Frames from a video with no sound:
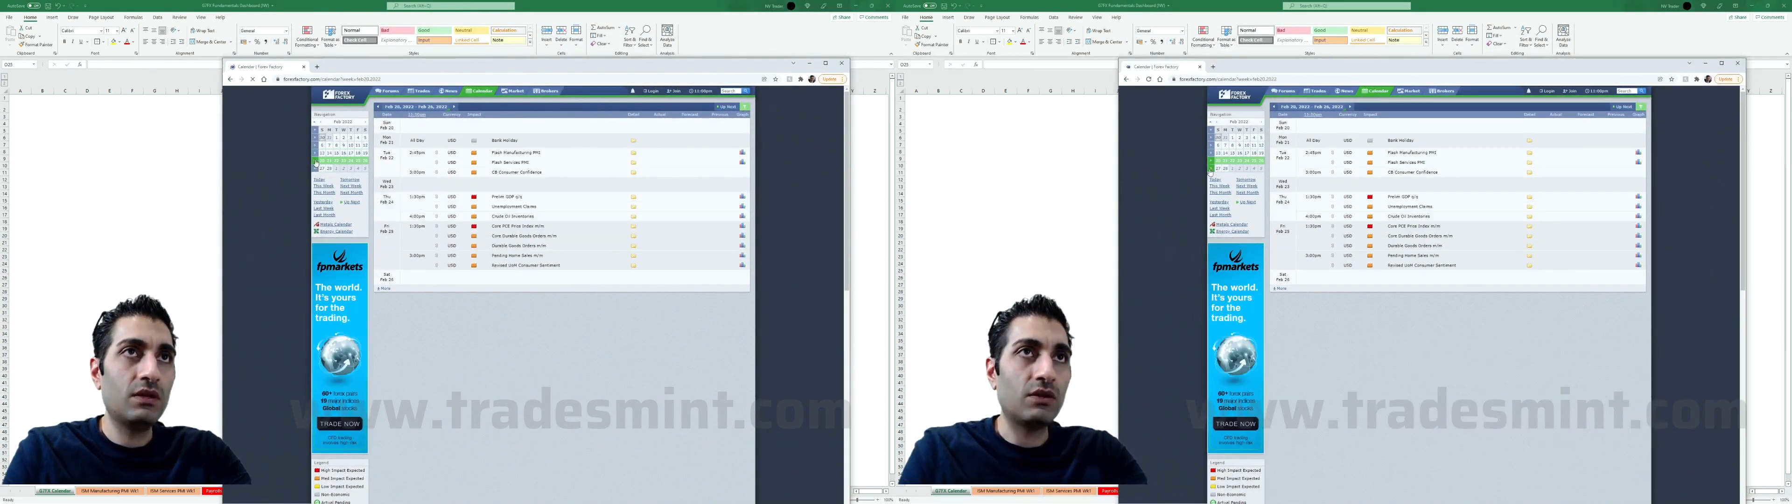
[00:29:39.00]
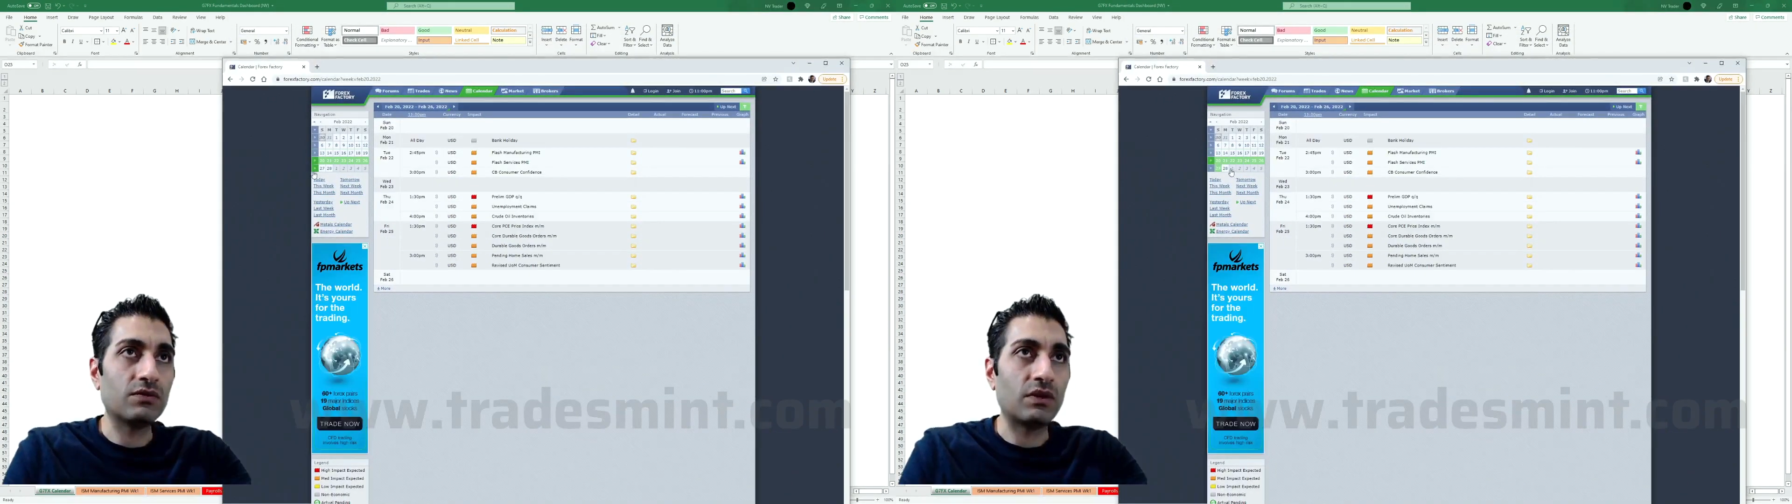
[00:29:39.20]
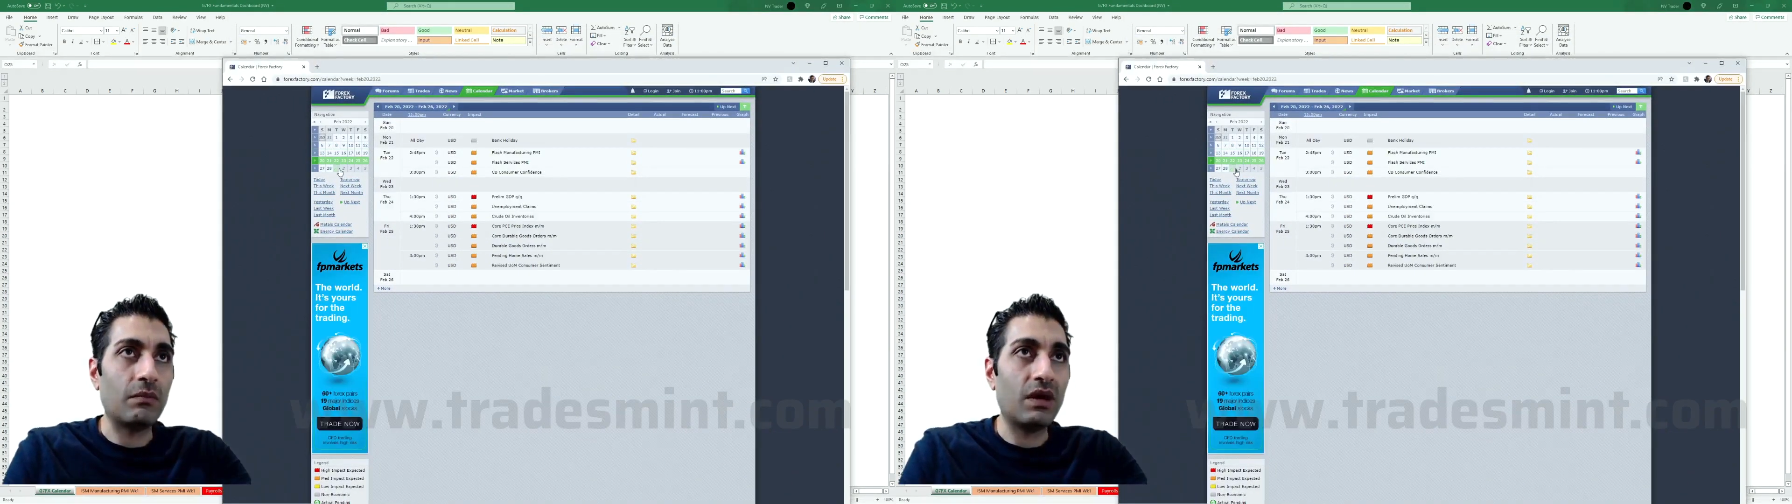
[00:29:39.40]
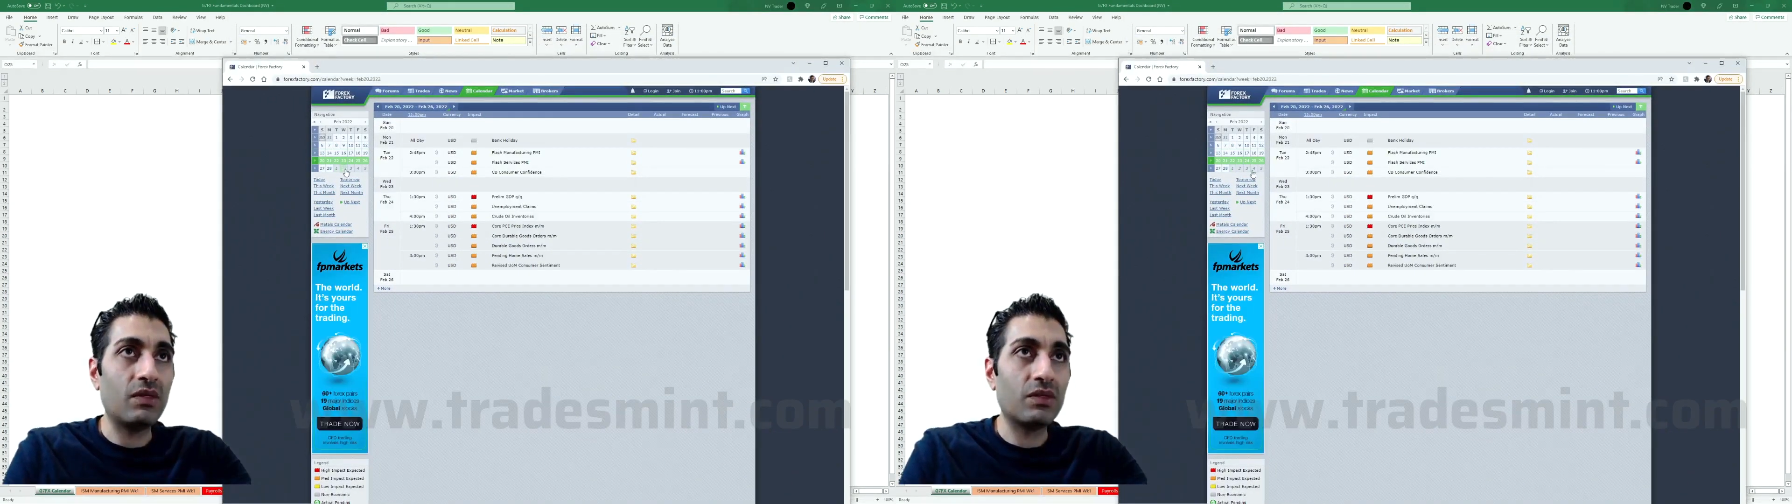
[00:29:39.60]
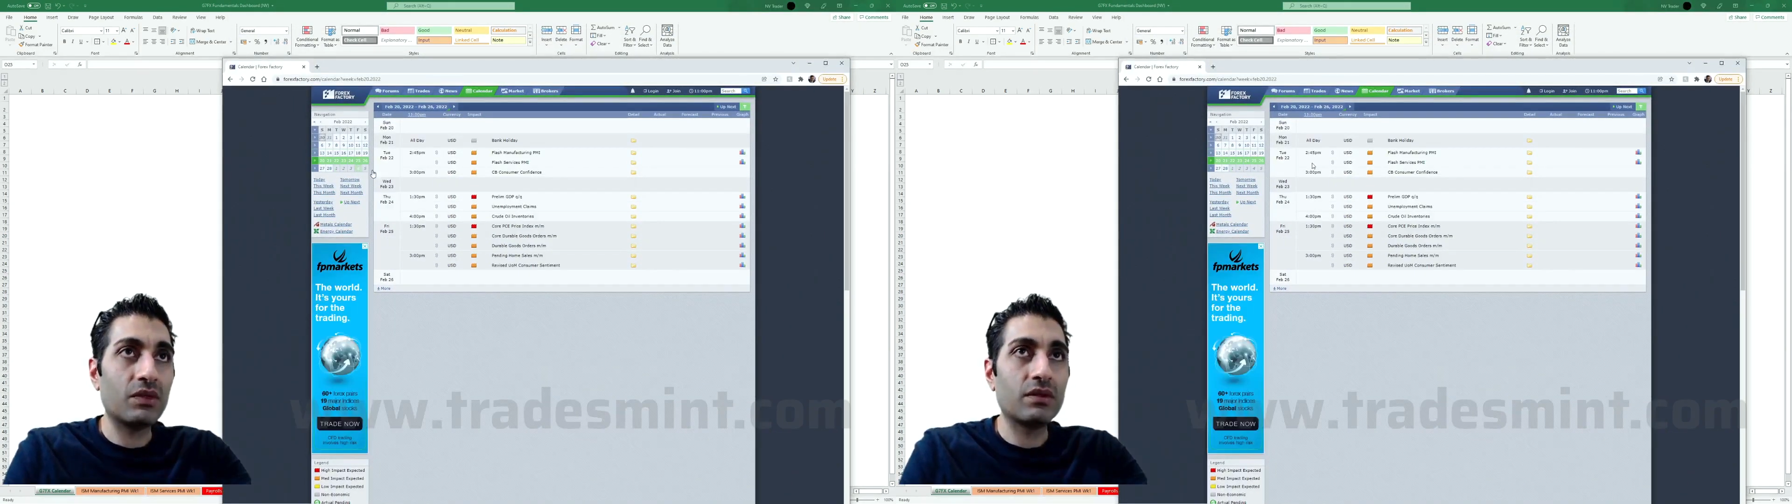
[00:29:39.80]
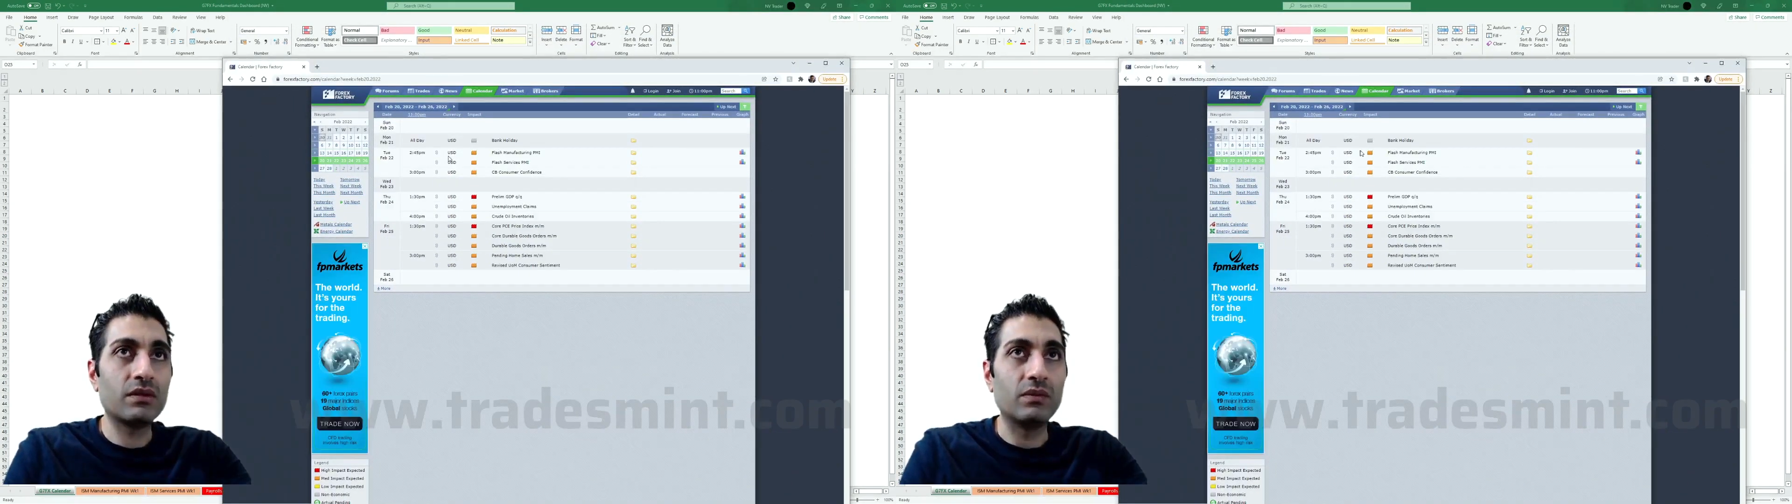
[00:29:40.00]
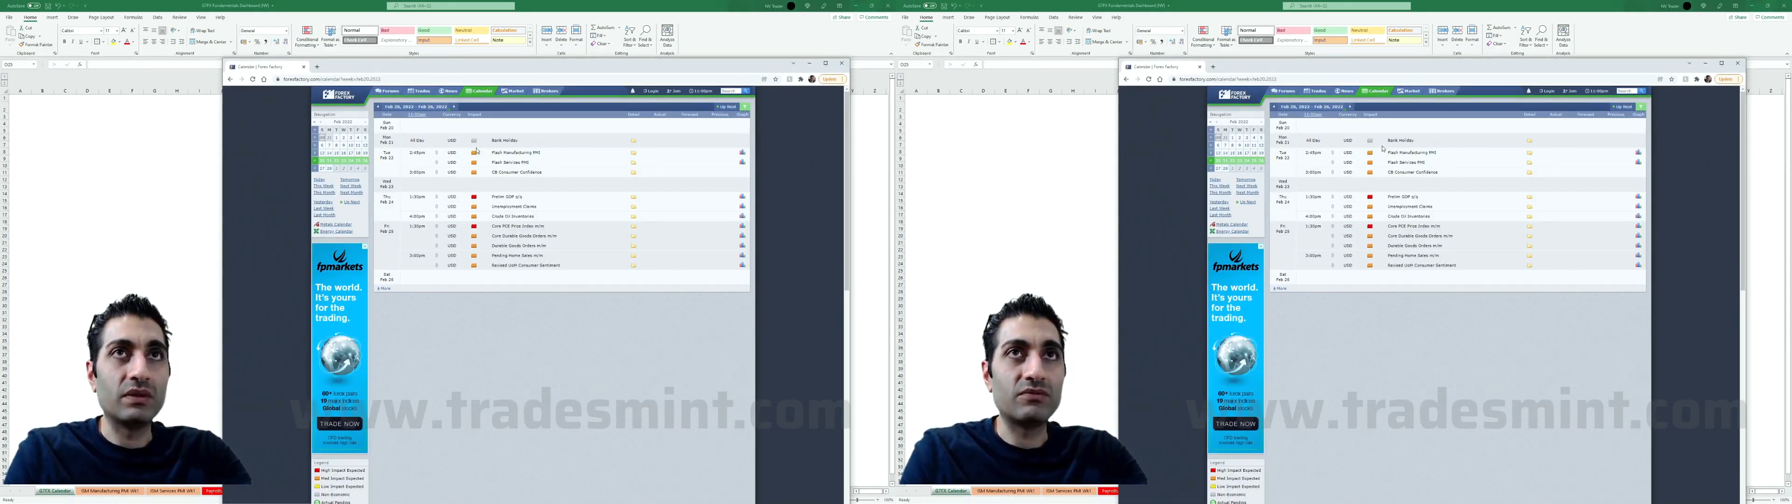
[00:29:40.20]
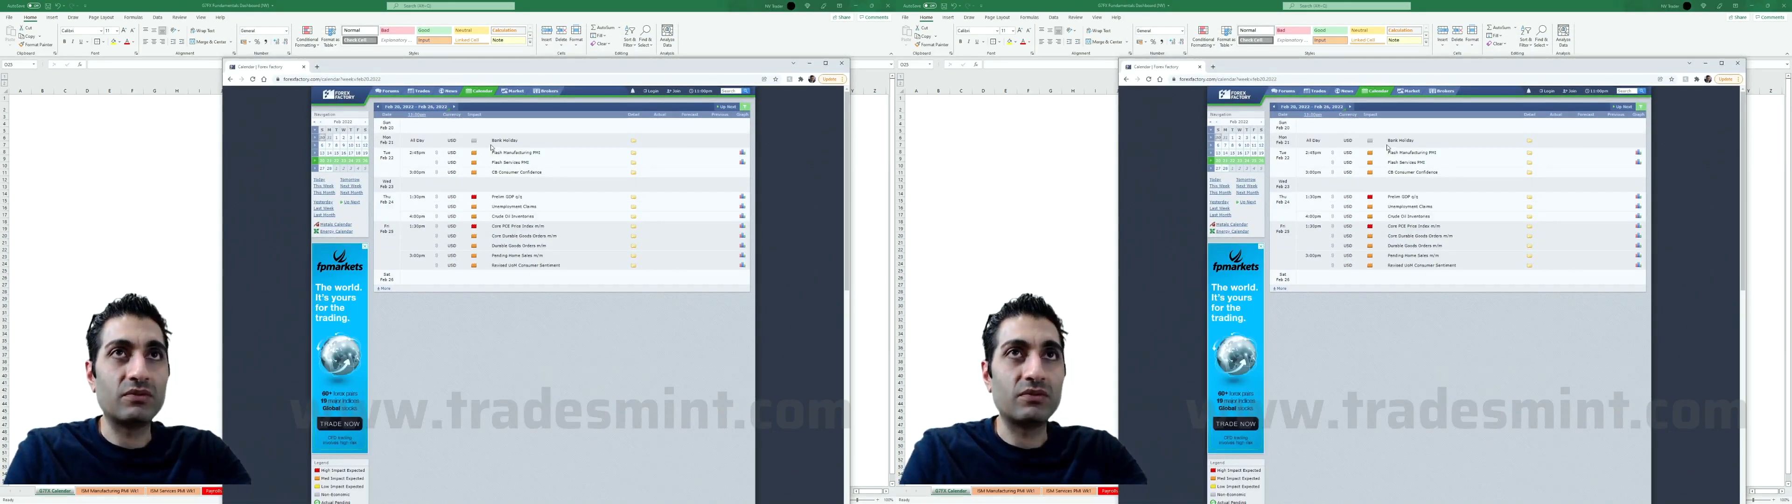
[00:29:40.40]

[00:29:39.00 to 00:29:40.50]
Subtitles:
of the month, we've